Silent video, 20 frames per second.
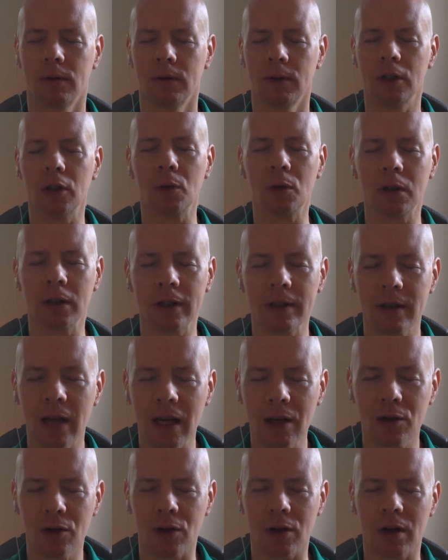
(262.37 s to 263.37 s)

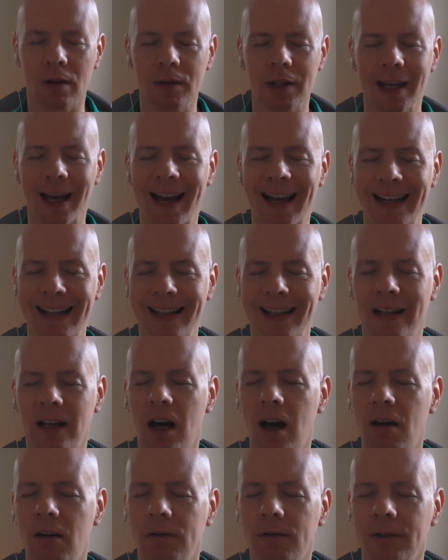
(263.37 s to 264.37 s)
utilization of the idea
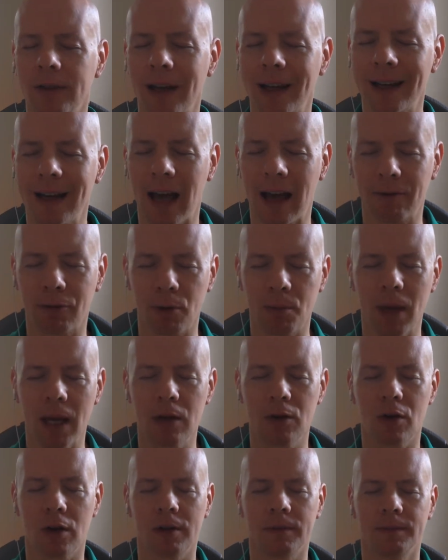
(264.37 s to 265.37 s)
of an
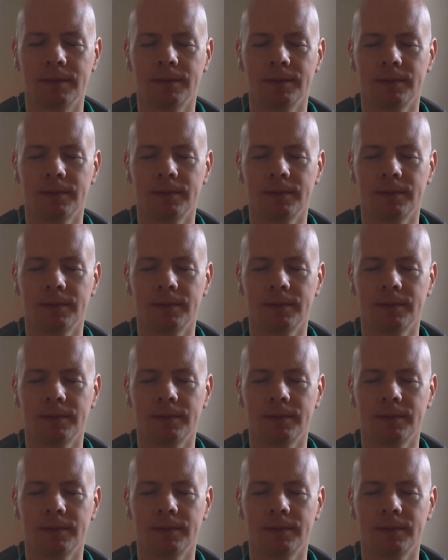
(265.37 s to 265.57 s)
affirmation,